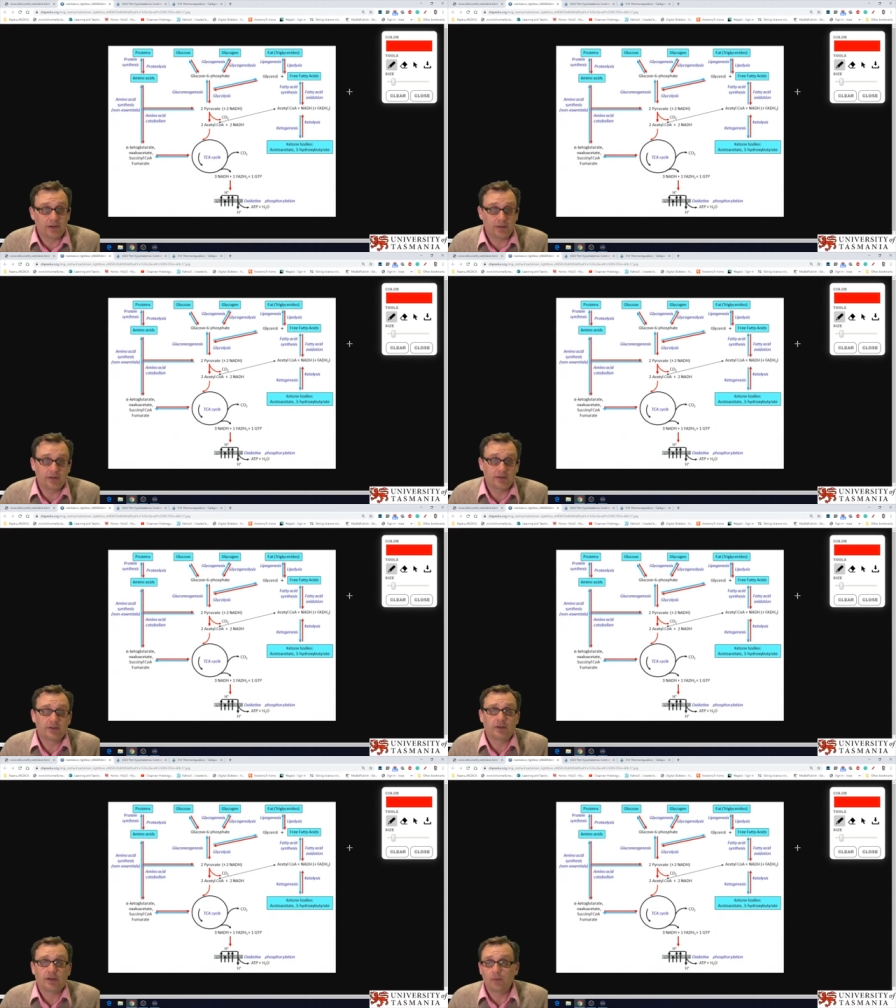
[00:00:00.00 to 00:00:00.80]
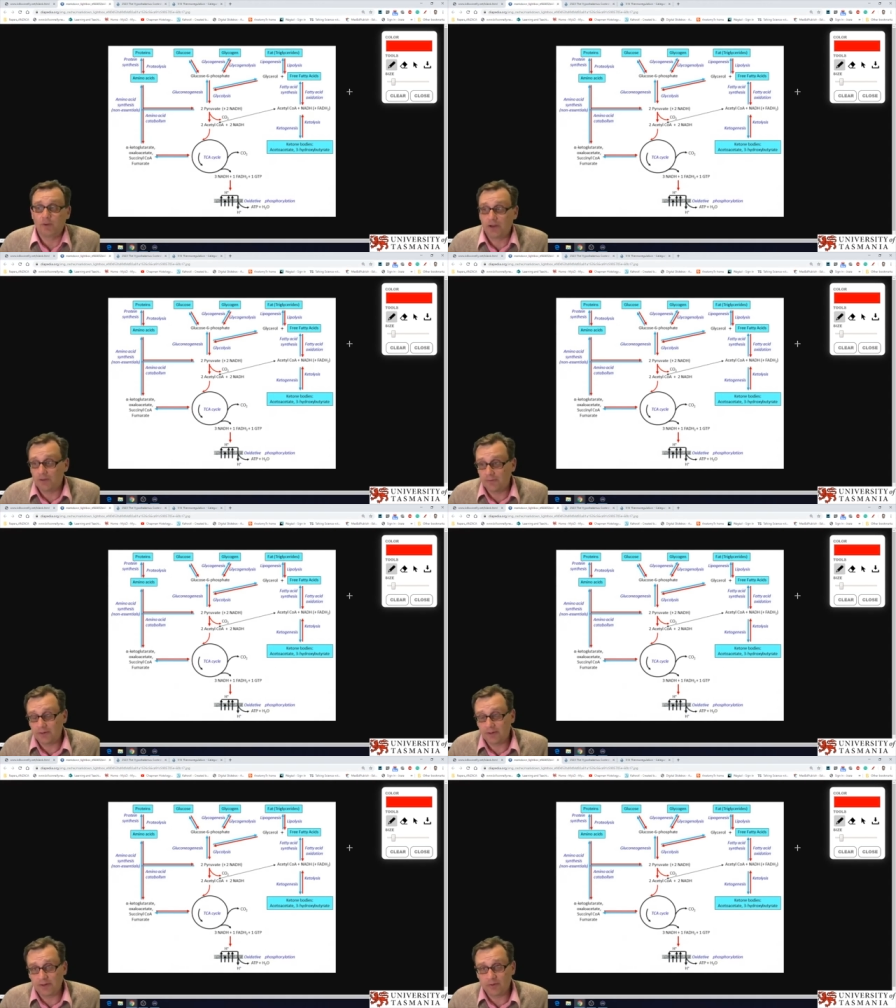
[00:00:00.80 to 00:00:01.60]
winter periods of time
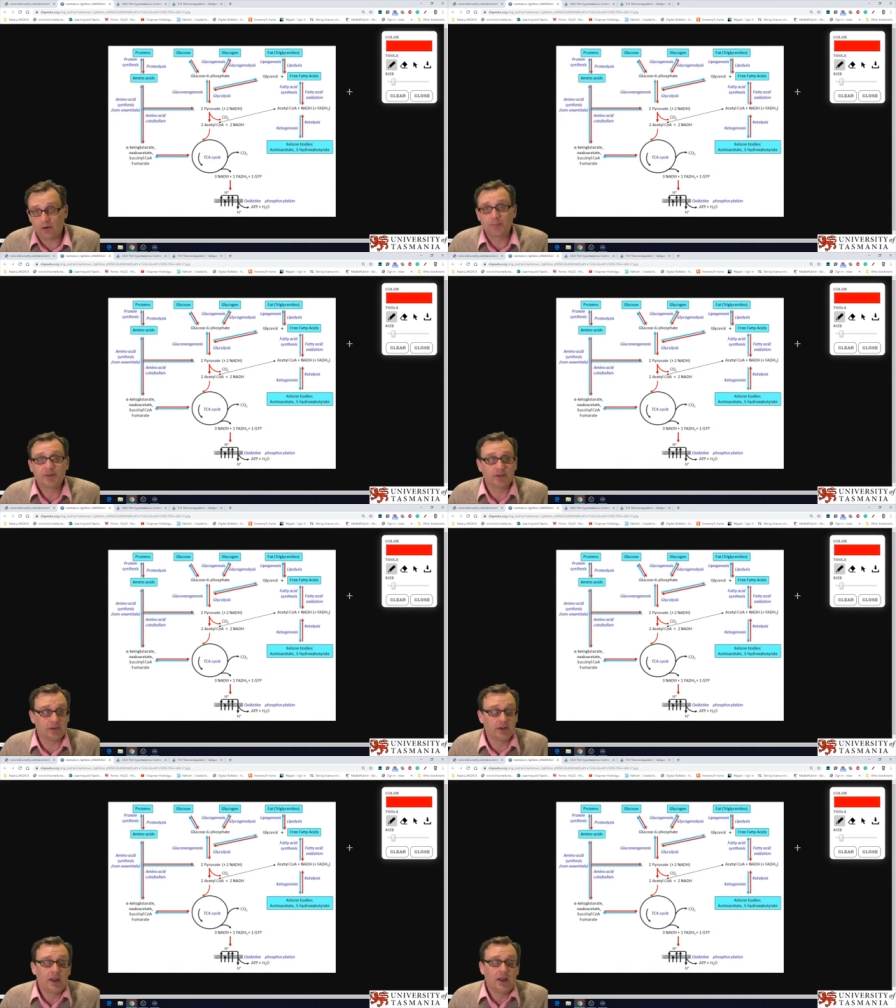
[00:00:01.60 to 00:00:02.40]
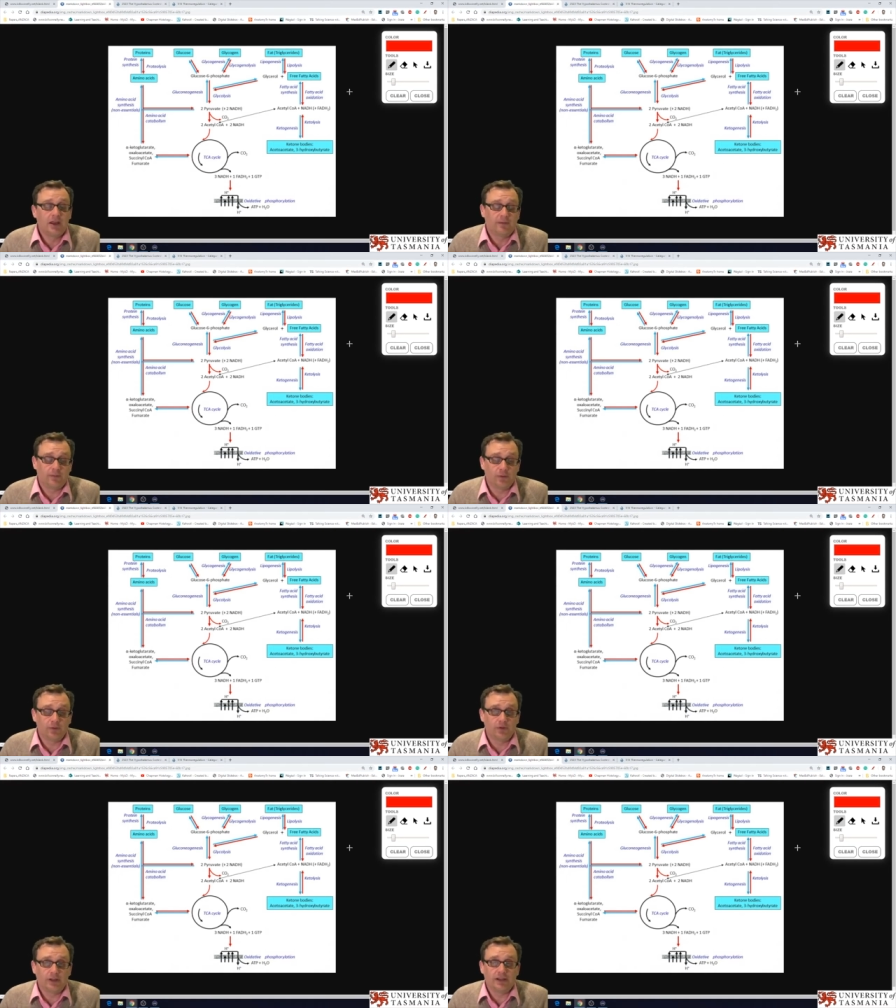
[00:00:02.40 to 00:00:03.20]
when obviously crops and
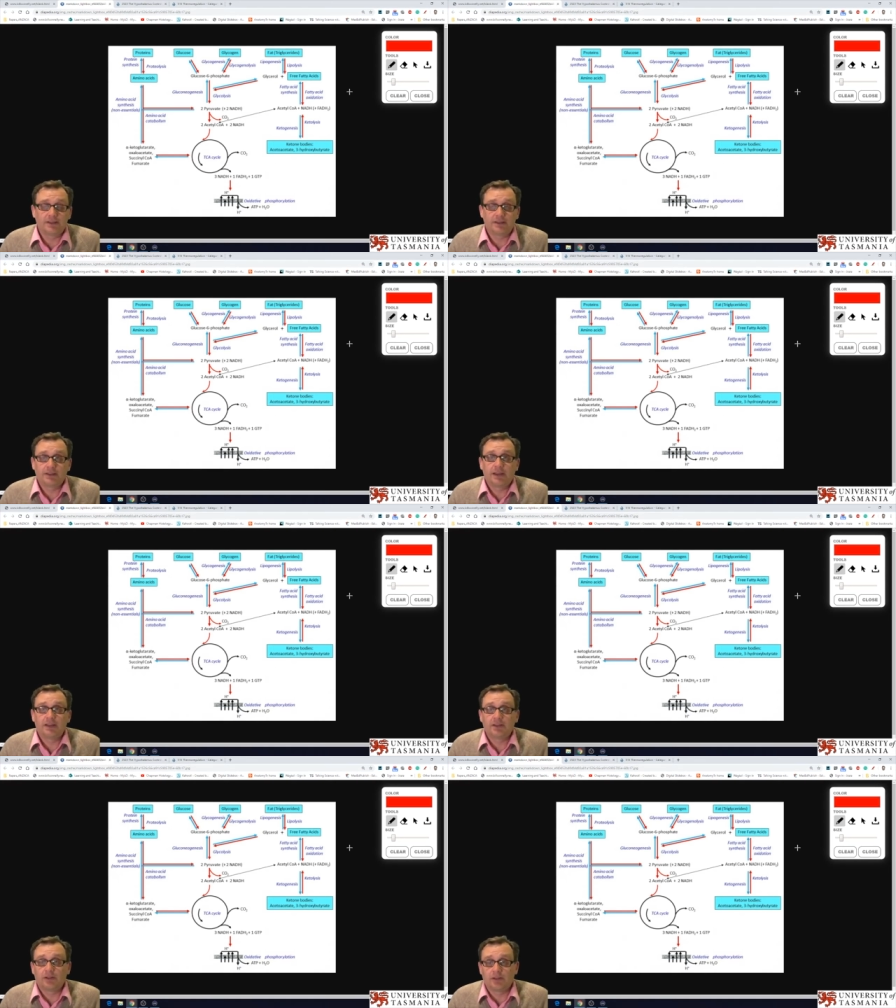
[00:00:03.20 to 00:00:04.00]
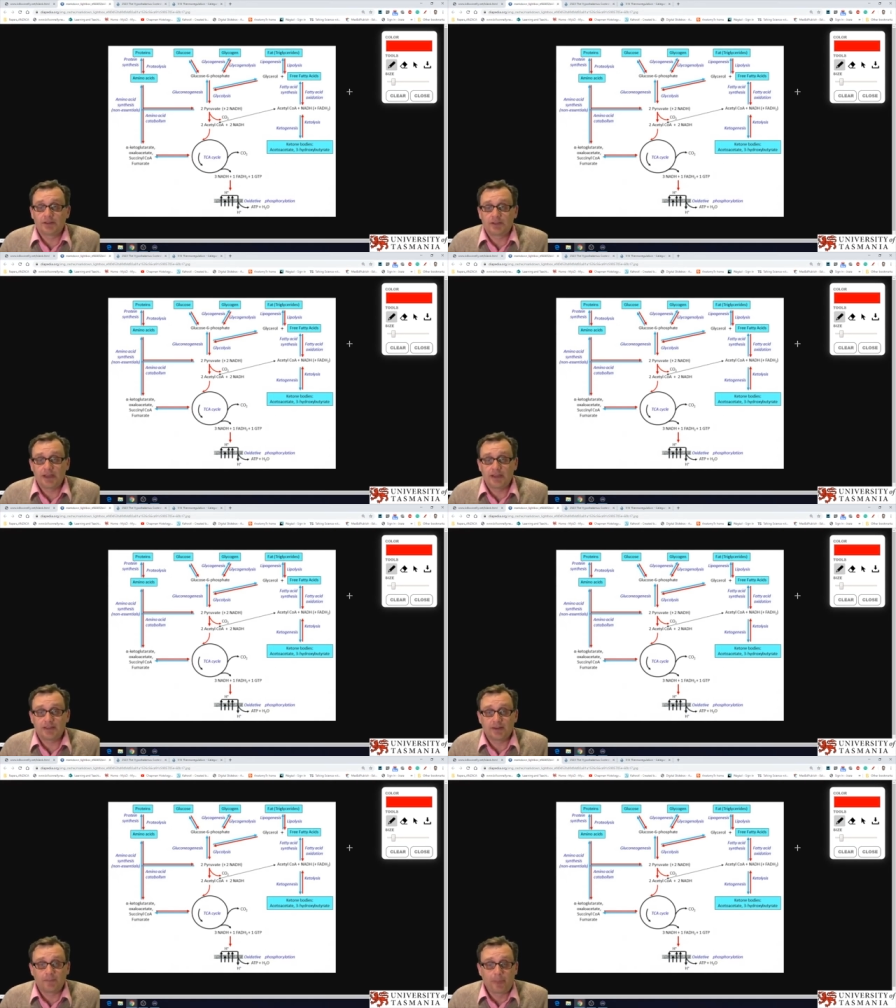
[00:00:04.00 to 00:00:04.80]
food is, is a lot
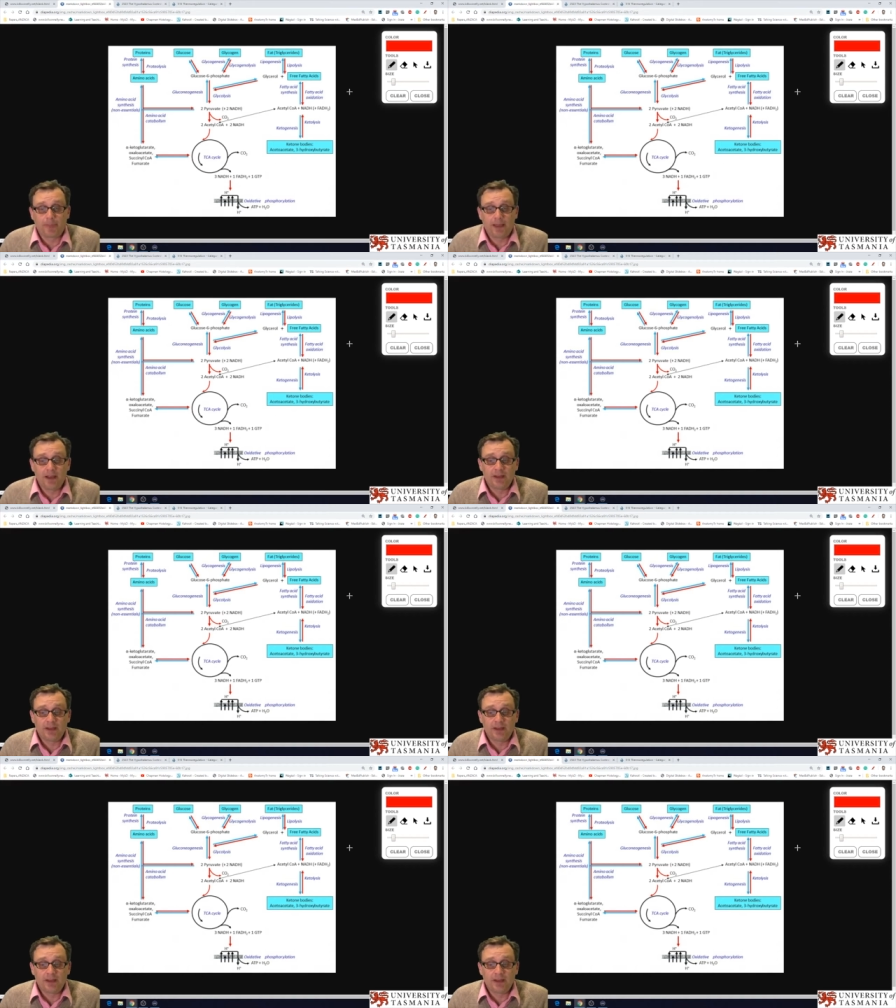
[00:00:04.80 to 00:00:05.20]
scarcer.